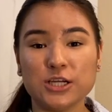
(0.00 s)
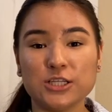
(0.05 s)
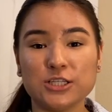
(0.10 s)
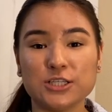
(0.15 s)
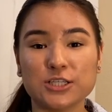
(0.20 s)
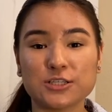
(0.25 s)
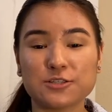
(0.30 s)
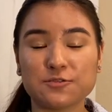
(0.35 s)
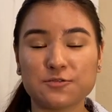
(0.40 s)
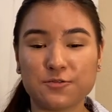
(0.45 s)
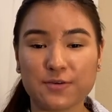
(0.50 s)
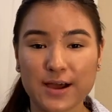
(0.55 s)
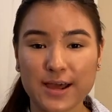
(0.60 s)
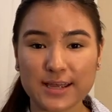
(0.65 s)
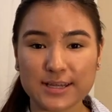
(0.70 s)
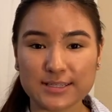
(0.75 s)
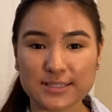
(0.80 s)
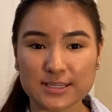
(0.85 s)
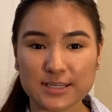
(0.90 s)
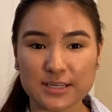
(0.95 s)
just
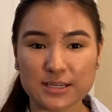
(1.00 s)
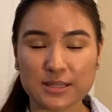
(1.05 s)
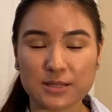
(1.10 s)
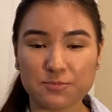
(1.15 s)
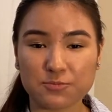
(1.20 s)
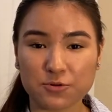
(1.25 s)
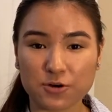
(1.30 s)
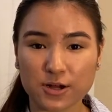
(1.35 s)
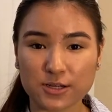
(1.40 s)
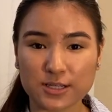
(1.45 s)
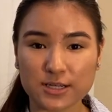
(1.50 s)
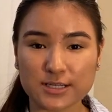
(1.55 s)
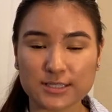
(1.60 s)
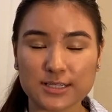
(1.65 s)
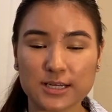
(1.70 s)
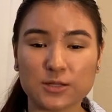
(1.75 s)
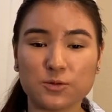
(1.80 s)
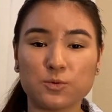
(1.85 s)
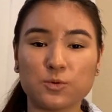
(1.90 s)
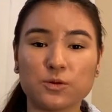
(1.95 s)
finding the products
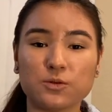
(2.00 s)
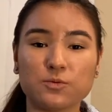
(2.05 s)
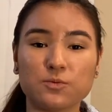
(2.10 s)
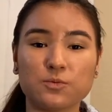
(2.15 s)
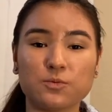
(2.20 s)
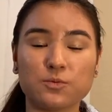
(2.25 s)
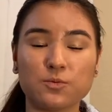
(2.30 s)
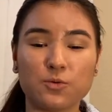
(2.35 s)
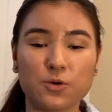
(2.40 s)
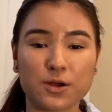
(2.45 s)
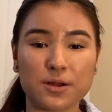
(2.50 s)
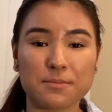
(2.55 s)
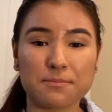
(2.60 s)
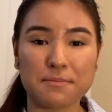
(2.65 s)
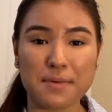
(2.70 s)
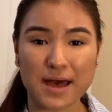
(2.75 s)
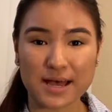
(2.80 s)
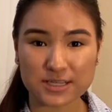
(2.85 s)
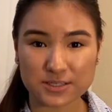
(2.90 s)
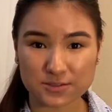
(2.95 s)
that will work
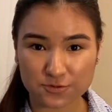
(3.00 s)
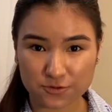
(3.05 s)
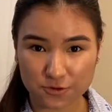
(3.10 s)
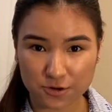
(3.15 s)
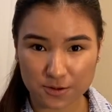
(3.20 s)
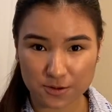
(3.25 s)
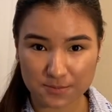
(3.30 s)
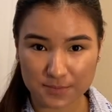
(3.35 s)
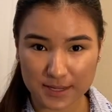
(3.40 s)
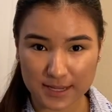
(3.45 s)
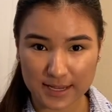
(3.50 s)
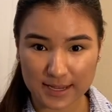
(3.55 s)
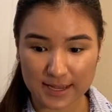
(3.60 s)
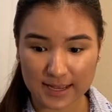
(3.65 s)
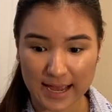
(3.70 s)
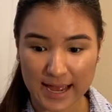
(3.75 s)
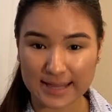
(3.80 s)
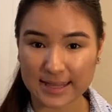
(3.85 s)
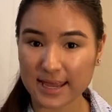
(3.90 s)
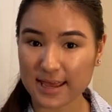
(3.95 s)
best for me,
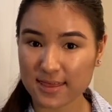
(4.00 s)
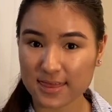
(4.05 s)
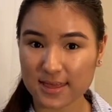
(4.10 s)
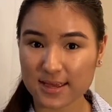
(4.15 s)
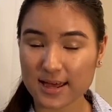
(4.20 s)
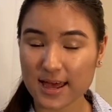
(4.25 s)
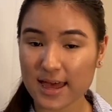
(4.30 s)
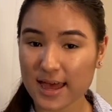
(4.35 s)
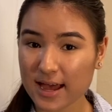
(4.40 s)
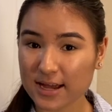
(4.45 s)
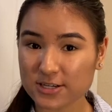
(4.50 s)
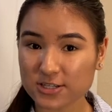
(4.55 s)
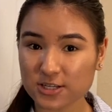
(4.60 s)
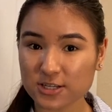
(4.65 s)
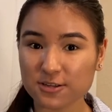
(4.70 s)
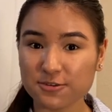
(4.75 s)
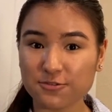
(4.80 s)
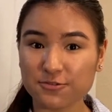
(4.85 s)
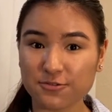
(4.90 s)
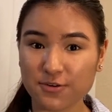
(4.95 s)
and I think I
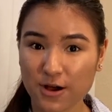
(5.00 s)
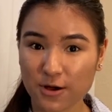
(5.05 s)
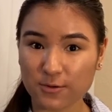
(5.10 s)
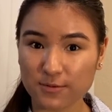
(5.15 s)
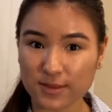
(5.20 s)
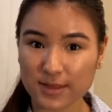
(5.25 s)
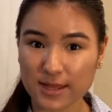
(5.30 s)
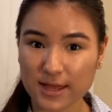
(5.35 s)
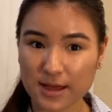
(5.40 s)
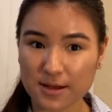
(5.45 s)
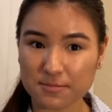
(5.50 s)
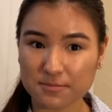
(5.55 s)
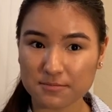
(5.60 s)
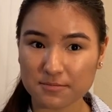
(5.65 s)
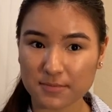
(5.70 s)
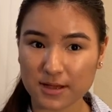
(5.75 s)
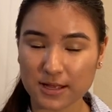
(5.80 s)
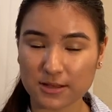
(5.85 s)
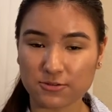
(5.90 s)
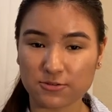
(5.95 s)
actually found them,
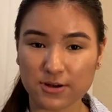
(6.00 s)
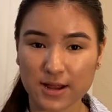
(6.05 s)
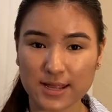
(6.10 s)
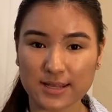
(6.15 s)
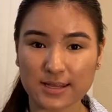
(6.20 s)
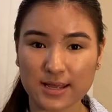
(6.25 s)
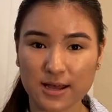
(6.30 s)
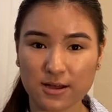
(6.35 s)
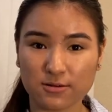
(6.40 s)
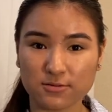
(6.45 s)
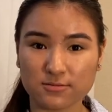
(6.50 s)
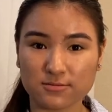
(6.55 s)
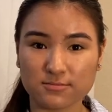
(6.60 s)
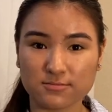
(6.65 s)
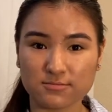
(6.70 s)
and right now